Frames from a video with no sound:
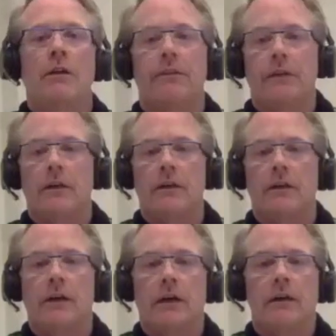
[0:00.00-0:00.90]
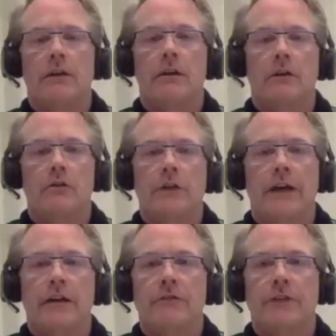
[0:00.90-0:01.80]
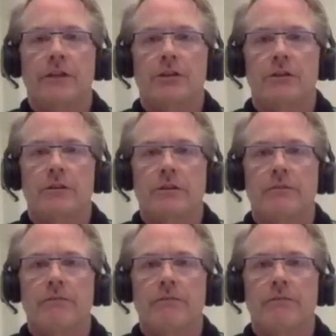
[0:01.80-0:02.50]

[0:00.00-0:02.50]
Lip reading: the glute activations.